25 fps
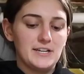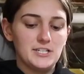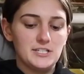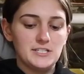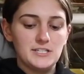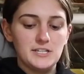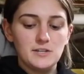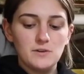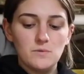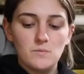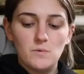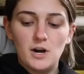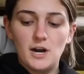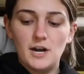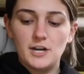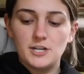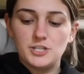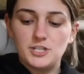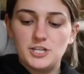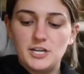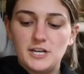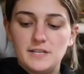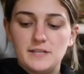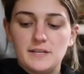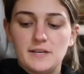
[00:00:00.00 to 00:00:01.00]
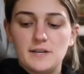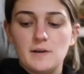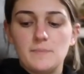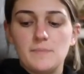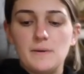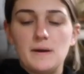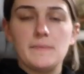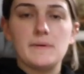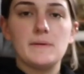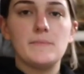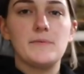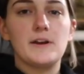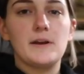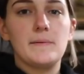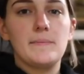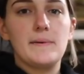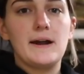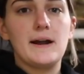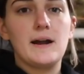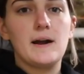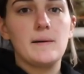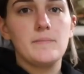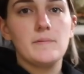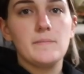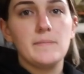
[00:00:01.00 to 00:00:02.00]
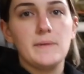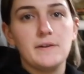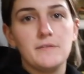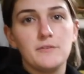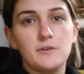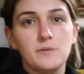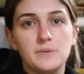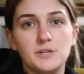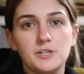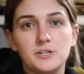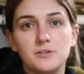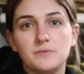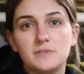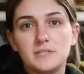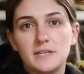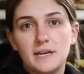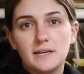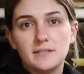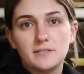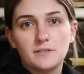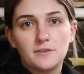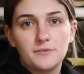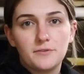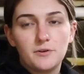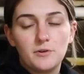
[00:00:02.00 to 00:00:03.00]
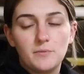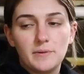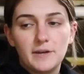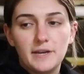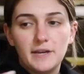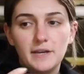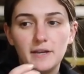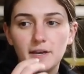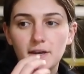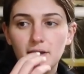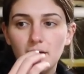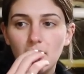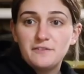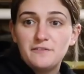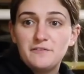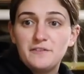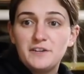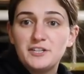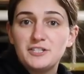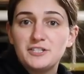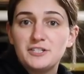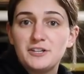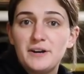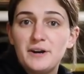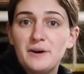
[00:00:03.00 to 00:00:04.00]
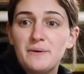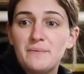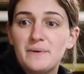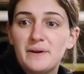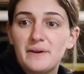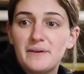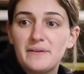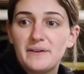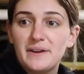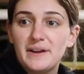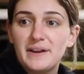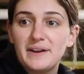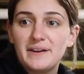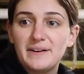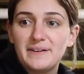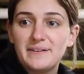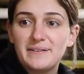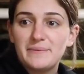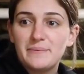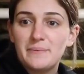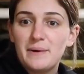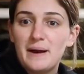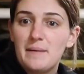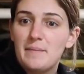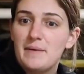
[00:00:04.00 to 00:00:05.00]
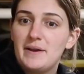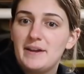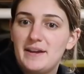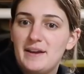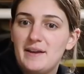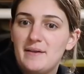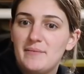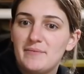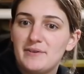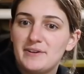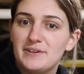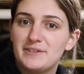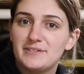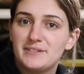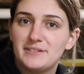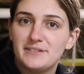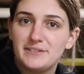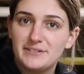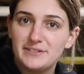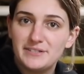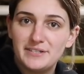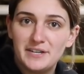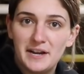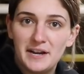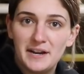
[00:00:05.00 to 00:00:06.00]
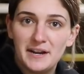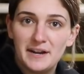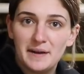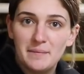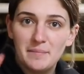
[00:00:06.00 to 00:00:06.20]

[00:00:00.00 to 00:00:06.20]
I just need to wash it and then I'll probably bring it back up in my room and use it as a throw blanket. The fish are all wondering why my camera is on their tank.